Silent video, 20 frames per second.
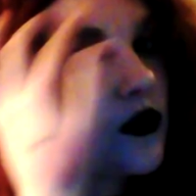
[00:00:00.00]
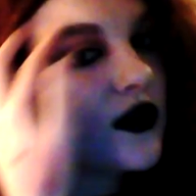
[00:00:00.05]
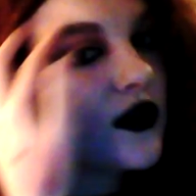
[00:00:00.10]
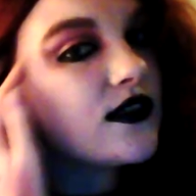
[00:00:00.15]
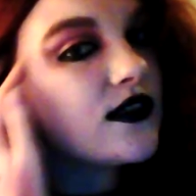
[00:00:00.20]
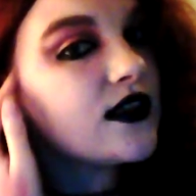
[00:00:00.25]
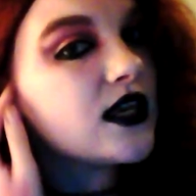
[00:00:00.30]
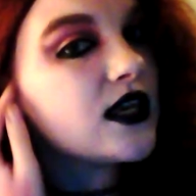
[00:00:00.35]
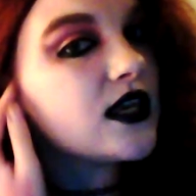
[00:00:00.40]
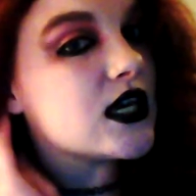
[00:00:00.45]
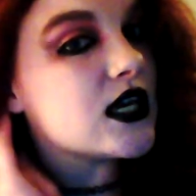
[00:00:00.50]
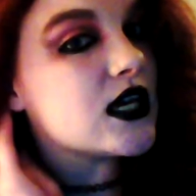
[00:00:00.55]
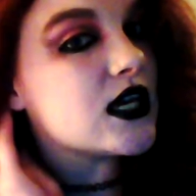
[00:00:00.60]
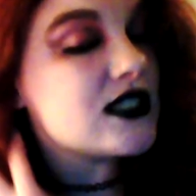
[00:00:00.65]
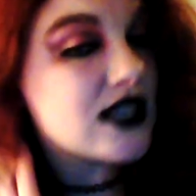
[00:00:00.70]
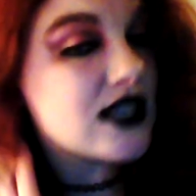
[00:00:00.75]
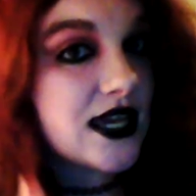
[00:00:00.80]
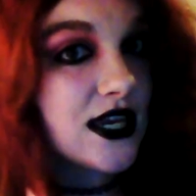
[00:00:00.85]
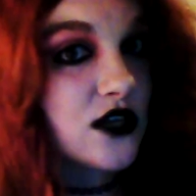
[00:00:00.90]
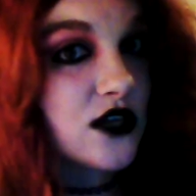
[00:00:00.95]
the
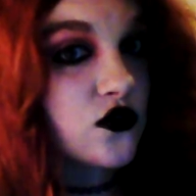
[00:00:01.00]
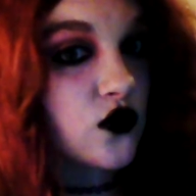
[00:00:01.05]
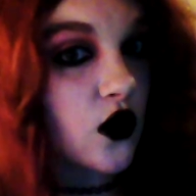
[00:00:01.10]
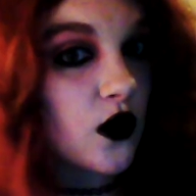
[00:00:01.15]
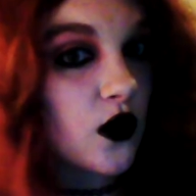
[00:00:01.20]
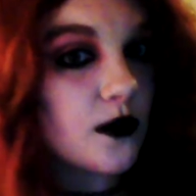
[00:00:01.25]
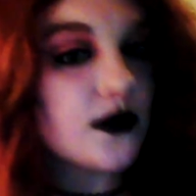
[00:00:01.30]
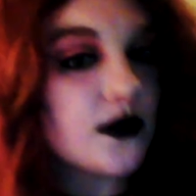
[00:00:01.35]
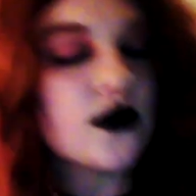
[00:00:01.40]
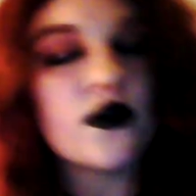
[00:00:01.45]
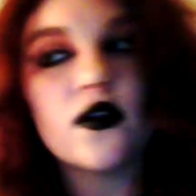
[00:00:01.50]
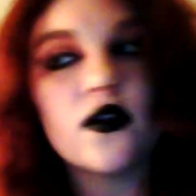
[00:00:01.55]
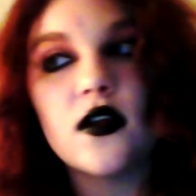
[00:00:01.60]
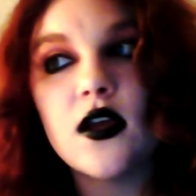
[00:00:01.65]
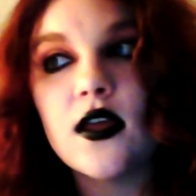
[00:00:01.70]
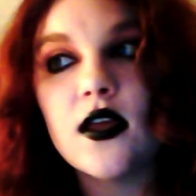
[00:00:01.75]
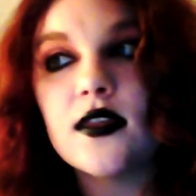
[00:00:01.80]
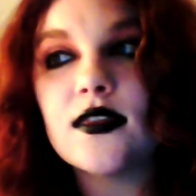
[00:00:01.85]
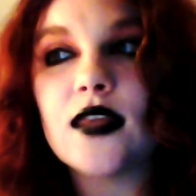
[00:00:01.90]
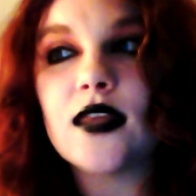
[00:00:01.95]
teardrop
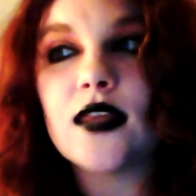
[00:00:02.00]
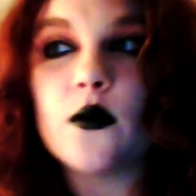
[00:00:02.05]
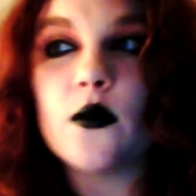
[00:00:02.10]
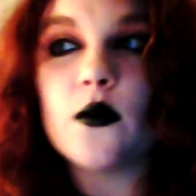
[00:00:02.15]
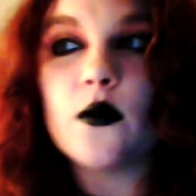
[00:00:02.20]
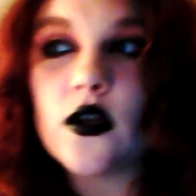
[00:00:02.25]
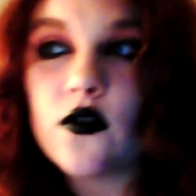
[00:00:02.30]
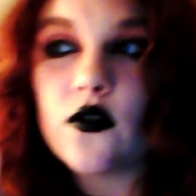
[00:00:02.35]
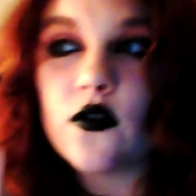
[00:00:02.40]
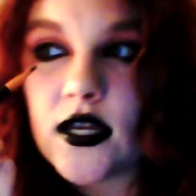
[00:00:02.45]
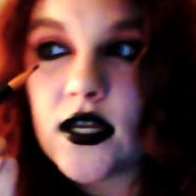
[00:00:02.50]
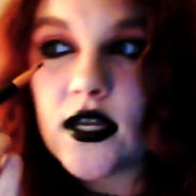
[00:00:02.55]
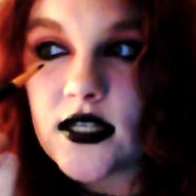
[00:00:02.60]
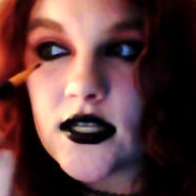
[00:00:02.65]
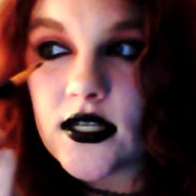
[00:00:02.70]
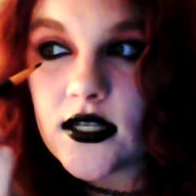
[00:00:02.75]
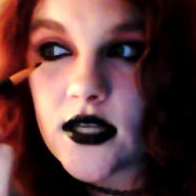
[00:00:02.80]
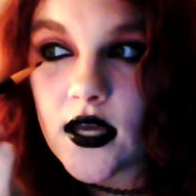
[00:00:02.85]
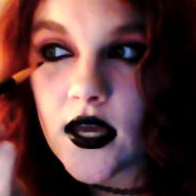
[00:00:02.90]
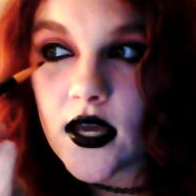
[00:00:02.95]
that we created.
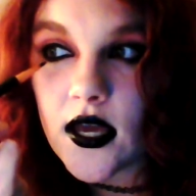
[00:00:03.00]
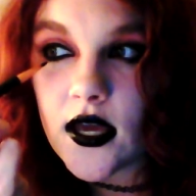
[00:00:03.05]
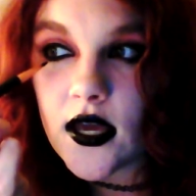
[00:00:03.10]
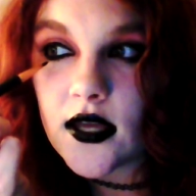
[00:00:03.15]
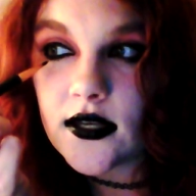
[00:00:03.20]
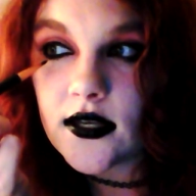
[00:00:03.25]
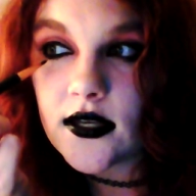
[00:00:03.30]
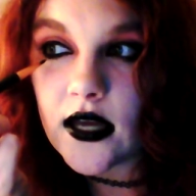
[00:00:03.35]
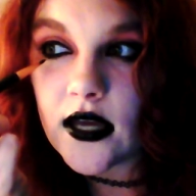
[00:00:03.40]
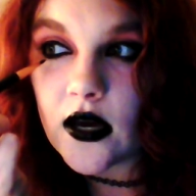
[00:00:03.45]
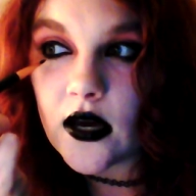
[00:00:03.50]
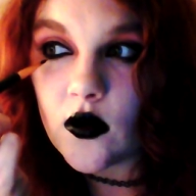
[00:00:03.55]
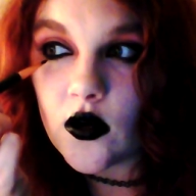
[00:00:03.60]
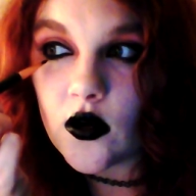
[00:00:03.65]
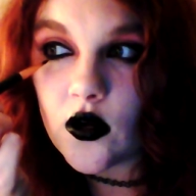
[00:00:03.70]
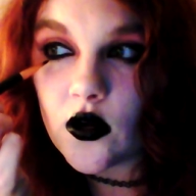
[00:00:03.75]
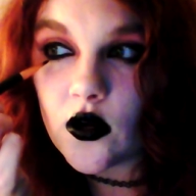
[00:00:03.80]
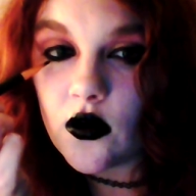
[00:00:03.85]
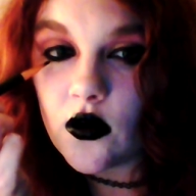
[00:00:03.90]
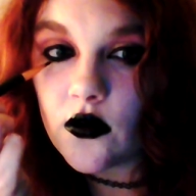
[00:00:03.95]
Now
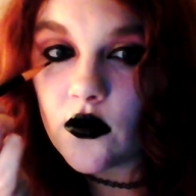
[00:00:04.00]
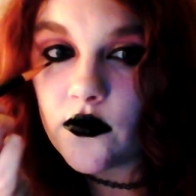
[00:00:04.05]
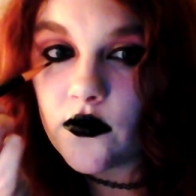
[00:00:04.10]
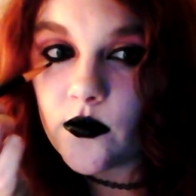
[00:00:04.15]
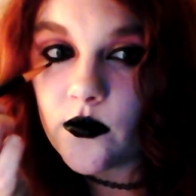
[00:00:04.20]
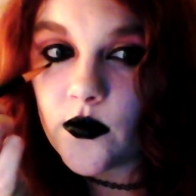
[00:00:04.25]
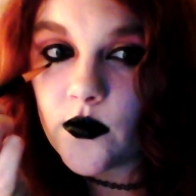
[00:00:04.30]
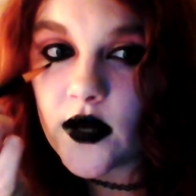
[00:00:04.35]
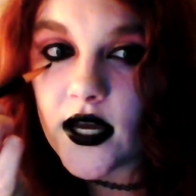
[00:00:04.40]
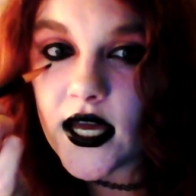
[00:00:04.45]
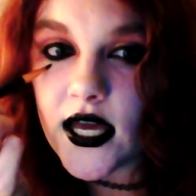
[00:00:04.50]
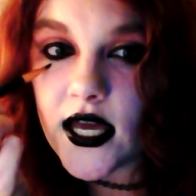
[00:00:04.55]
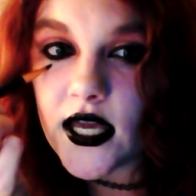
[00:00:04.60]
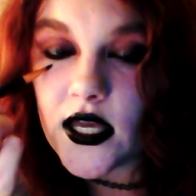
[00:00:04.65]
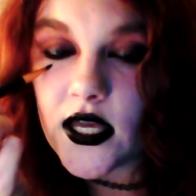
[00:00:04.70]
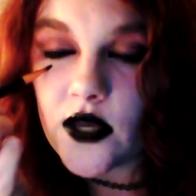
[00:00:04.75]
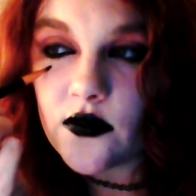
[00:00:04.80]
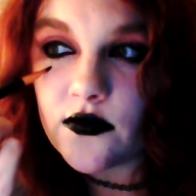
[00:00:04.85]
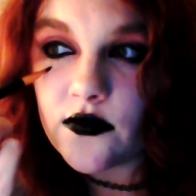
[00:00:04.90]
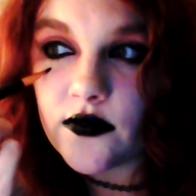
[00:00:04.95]
go from where you
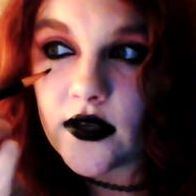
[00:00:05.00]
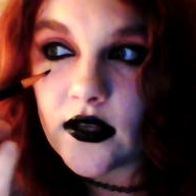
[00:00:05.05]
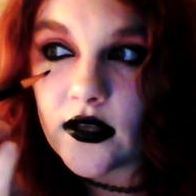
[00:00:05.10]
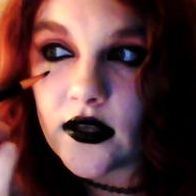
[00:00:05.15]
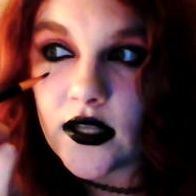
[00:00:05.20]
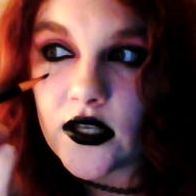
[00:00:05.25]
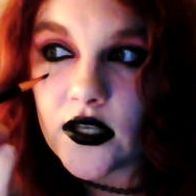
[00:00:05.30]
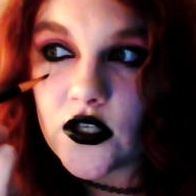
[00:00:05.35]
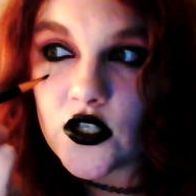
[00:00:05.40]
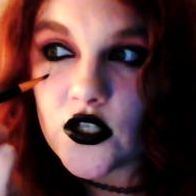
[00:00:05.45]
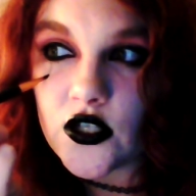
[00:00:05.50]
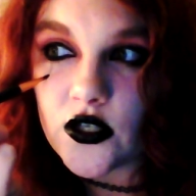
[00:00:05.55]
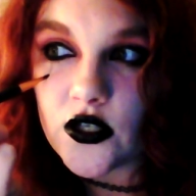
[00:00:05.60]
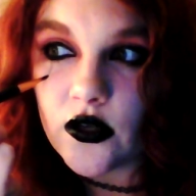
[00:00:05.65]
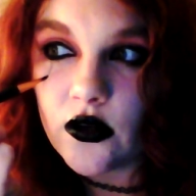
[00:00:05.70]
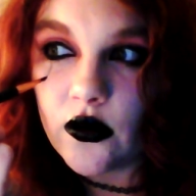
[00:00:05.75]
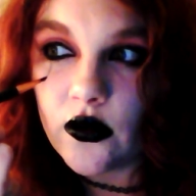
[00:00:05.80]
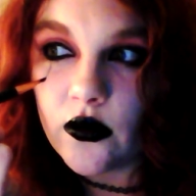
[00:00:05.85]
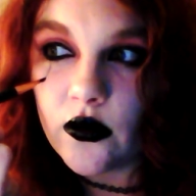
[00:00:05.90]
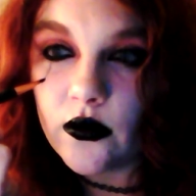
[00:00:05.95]
feel it should
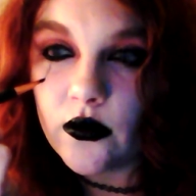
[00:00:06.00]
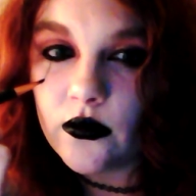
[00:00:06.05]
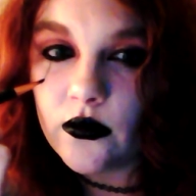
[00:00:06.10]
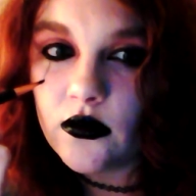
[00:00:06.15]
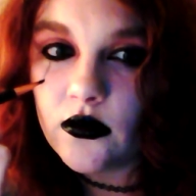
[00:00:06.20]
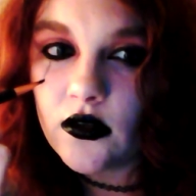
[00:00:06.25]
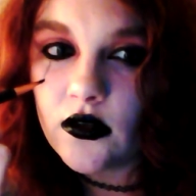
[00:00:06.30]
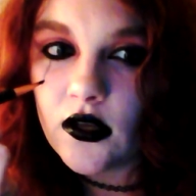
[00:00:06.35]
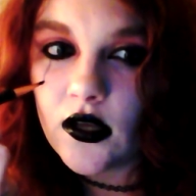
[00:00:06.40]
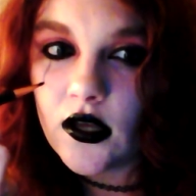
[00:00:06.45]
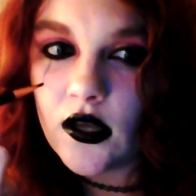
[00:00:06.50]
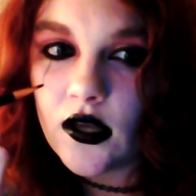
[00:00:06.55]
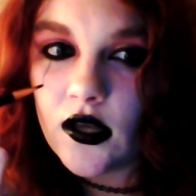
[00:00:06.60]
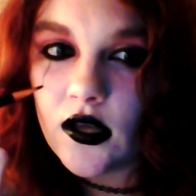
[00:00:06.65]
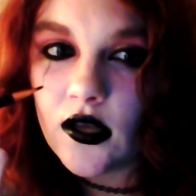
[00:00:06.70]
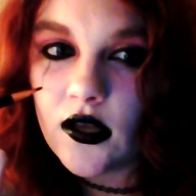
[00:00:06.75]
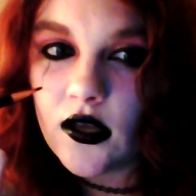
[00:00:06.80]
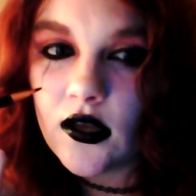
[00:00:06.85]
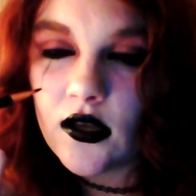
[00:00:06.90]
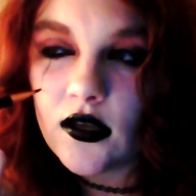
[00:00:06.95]
go,
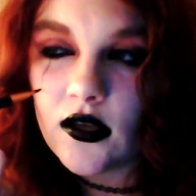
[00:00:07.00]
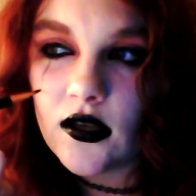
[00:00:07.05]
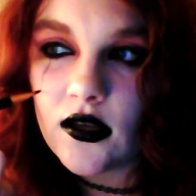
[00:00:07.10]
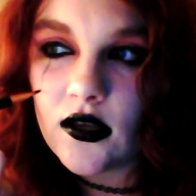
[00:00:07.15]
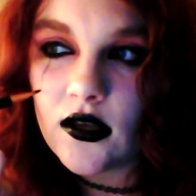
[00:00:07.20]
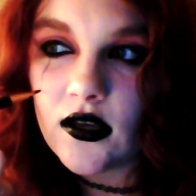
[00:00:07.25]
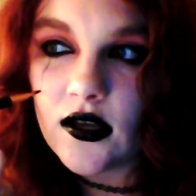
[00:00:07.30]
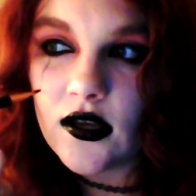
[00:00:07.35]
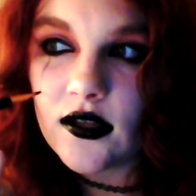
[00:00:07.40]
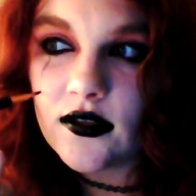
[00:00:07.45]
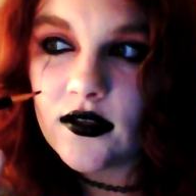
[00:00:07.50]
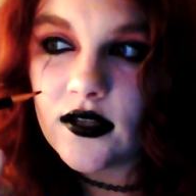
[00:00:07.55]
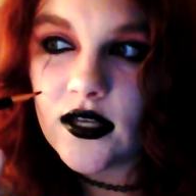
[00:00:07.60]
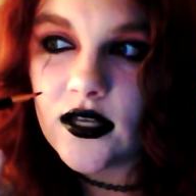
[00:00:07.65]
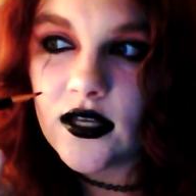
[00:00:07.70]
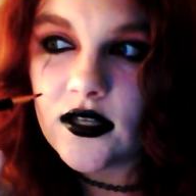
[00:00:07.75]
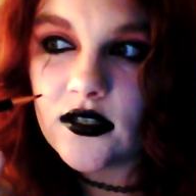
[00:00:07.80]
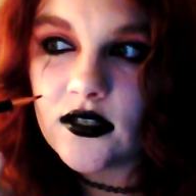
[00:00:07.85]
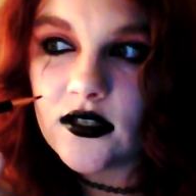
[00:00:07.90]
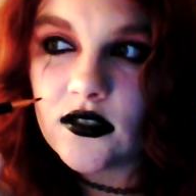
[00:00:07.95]
and
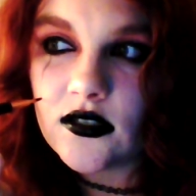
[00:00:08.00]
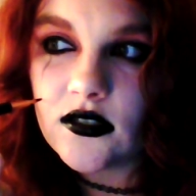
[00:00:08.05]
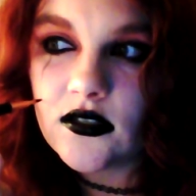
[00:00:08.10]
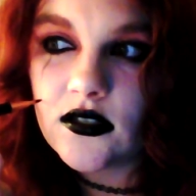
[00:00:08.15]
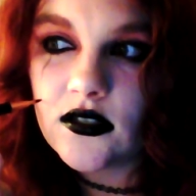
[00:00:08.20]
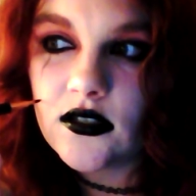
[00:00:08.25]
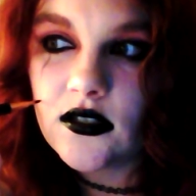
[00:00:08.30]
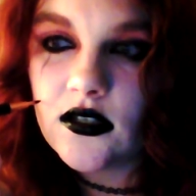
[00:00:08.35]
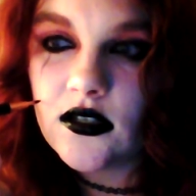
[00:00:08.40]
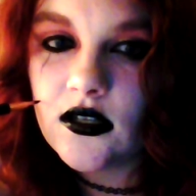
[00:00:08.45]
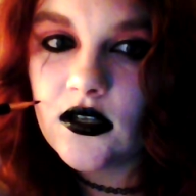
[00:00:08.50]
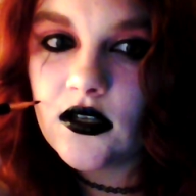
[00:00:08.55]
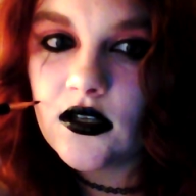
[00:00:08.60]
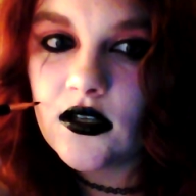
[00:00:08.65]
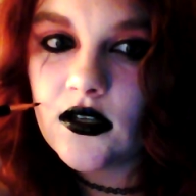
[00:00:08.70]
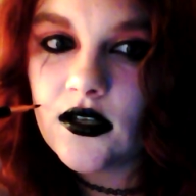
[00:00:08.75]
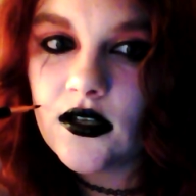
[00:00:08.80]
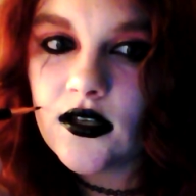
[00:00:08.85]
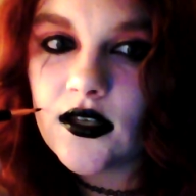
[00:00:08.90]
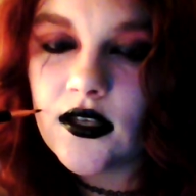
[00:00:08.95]
then
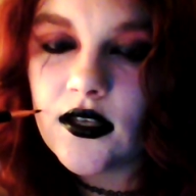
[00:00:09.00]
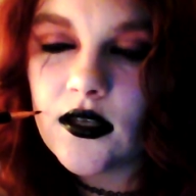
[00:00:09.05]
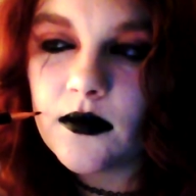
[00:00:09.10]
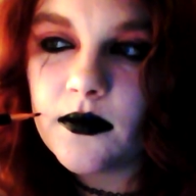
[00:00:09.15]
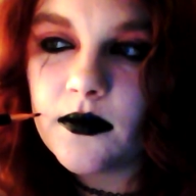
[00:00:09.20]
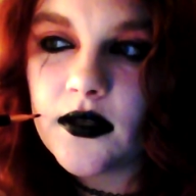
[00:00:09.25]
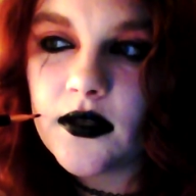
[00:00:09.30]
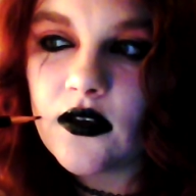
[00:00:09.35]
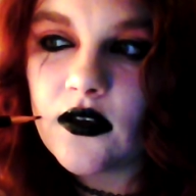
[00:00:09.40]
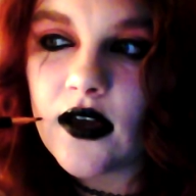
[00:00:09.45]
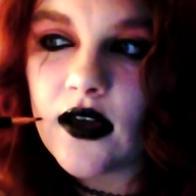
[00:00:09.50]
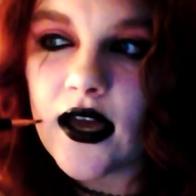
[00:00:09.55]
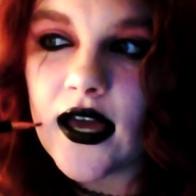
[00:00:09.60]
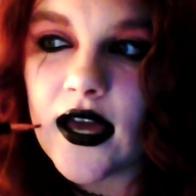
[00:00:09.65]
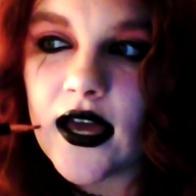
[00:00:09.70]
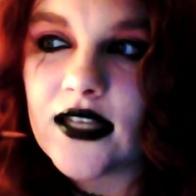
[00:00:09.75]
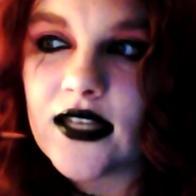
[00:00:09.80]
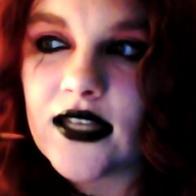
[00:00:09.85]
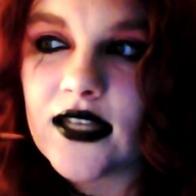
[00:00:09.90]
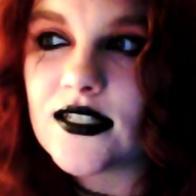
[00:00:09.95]
keeping your
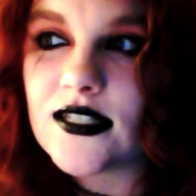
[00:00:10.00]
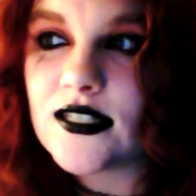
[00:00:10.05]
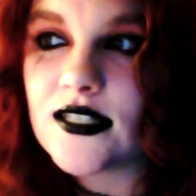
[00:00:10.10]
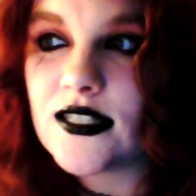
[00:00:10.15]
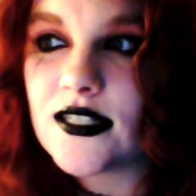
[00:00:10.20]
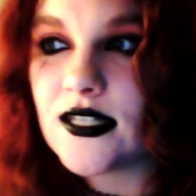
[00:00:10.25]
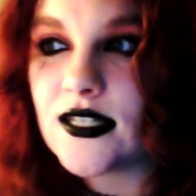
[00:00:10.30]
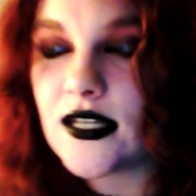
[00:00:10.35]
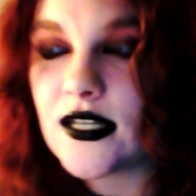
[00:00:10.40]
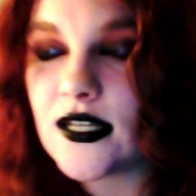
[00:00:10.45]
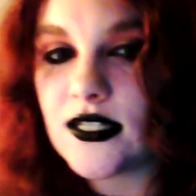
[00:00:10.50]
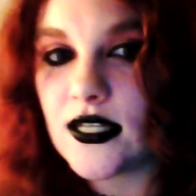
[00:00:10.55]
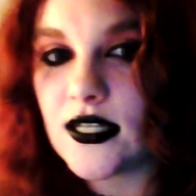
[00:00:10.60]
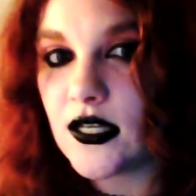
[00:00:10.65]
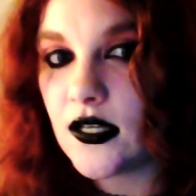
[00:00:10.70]
hand steady,